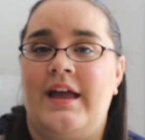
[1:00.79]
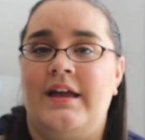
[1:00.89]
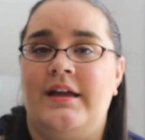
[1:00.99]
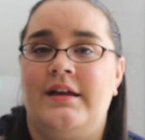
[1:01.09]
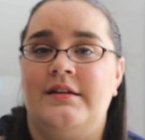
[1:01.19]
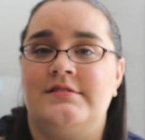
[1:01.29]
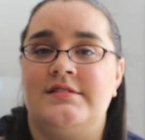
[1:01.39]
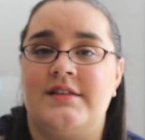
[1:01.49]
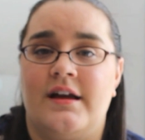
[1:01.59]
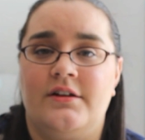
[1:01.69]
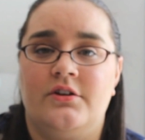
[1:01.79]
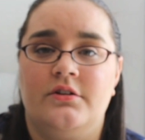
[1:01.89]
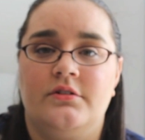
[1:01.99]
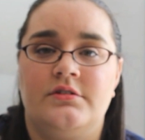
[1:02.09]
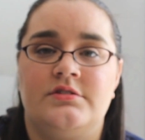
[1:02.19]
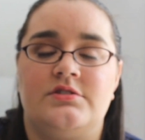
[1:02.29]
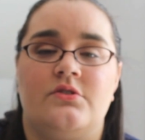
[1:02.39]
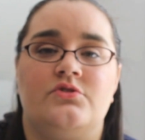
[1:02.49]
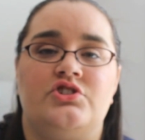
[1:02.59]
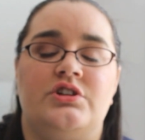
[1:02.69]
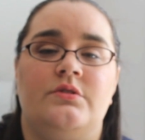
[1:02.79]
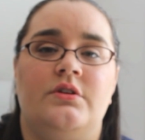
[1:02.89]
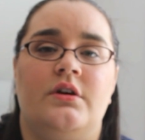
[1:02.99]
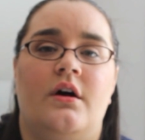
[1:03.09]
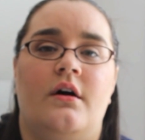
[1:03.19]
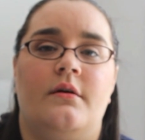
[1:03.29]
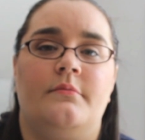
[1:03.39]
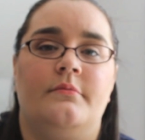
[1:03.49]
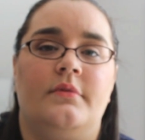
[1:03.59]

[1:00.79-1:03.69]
a designer, and so she um,